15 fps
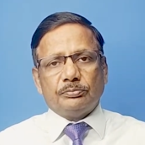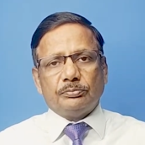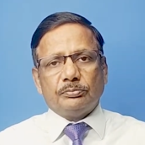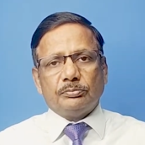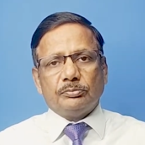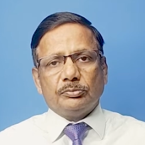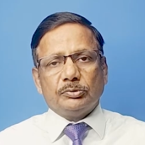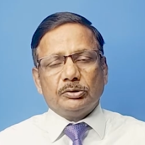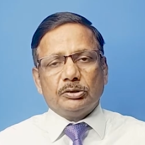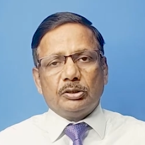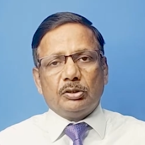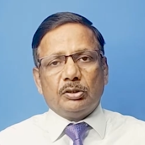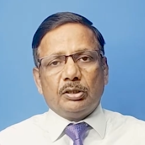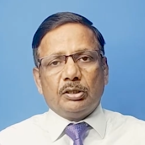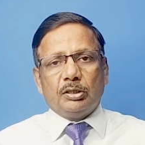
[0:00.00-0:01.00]

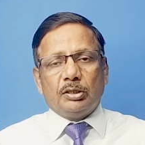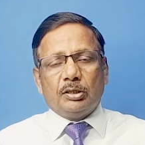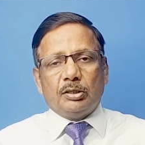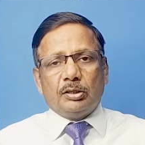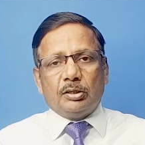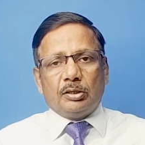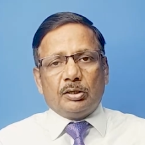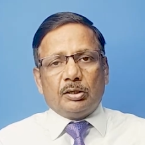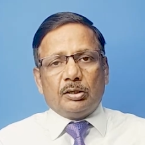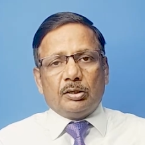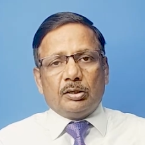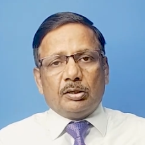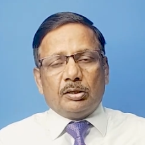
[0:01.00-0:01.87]
(no one is talking)